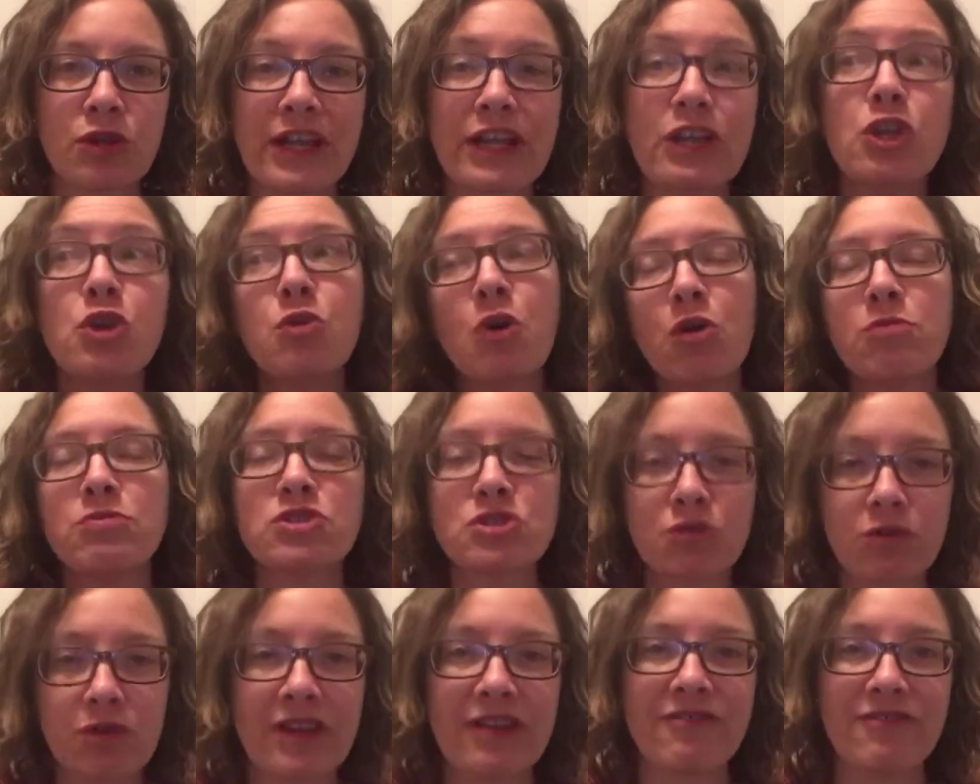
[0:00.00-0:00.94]
new
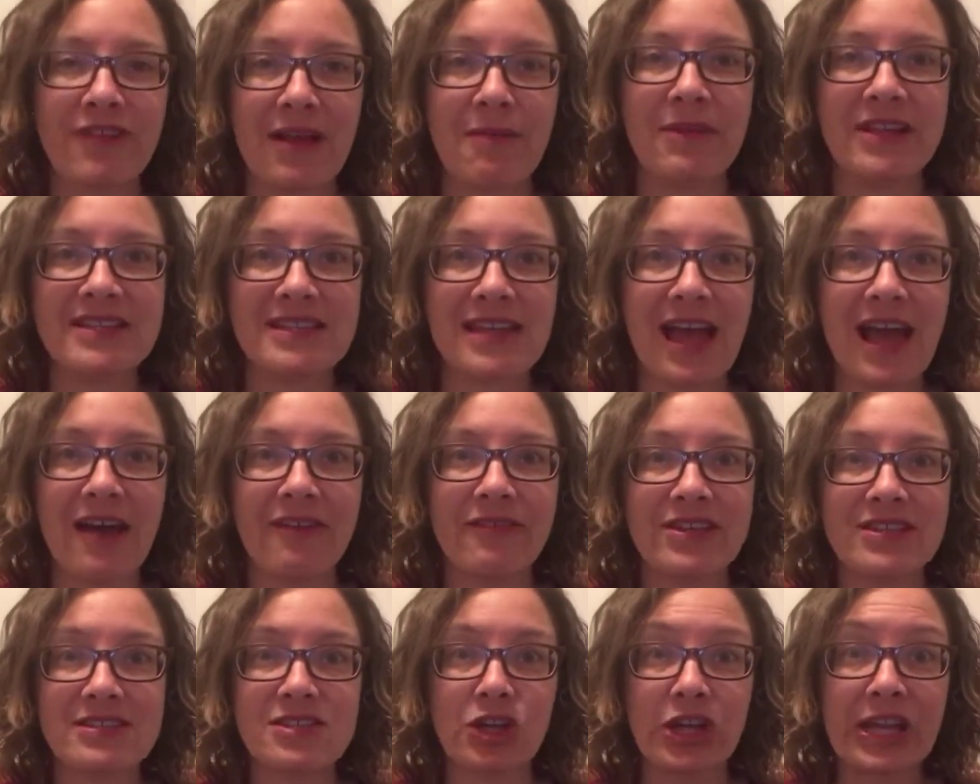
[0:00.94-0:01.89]
homeschooling families have,
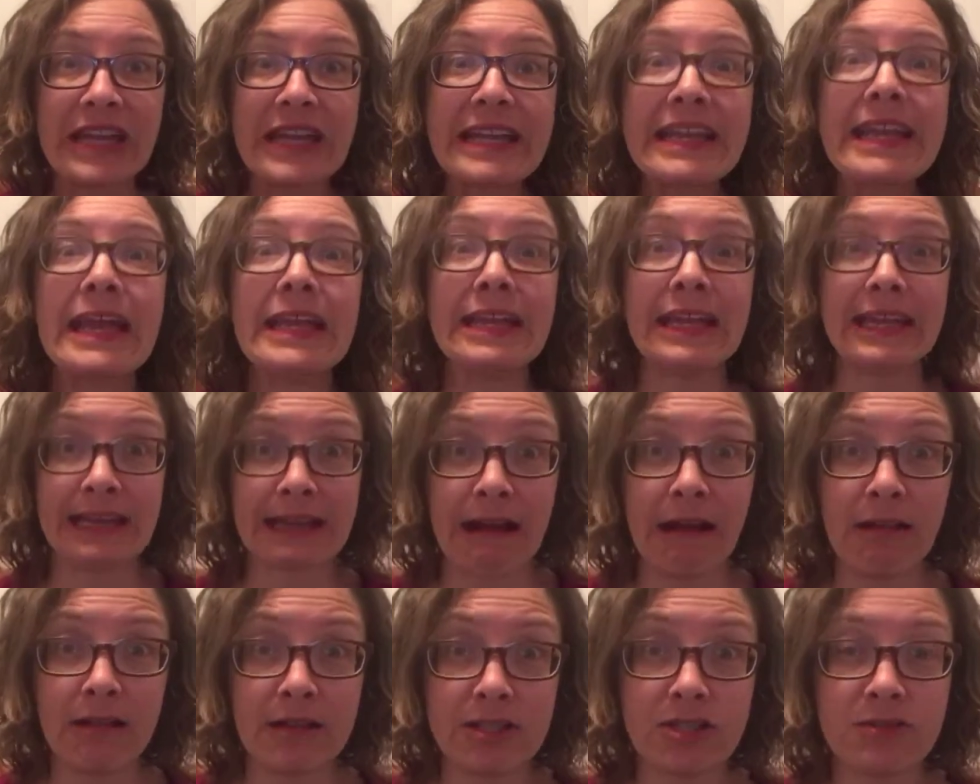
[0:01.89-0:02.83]
is their kid getting into
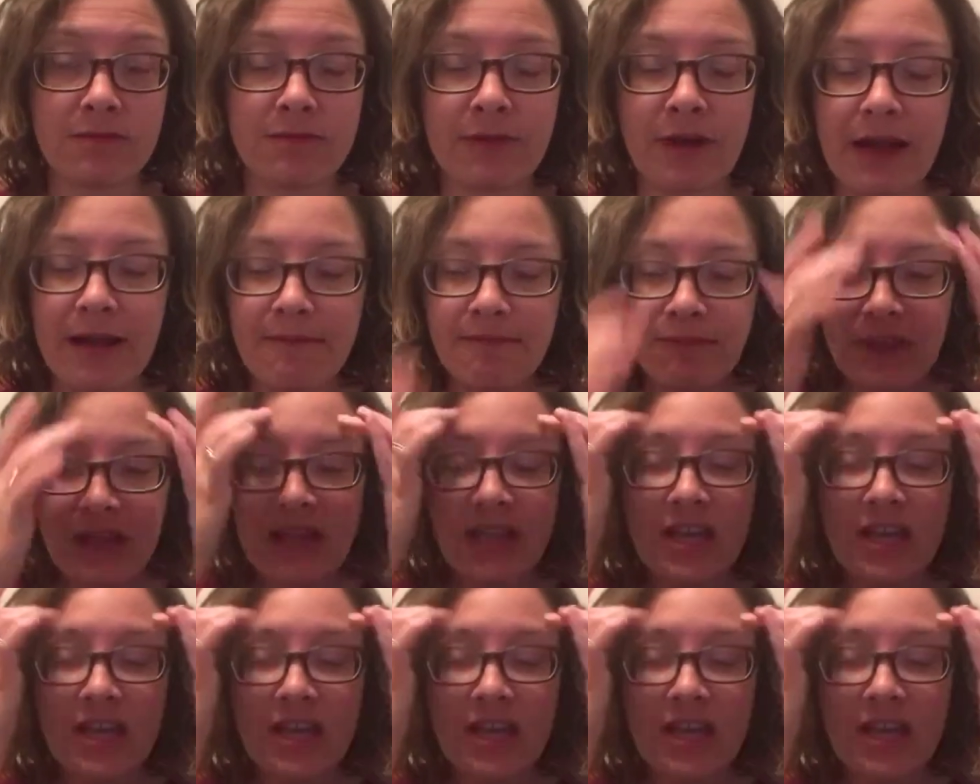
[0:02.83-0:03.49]
college, right?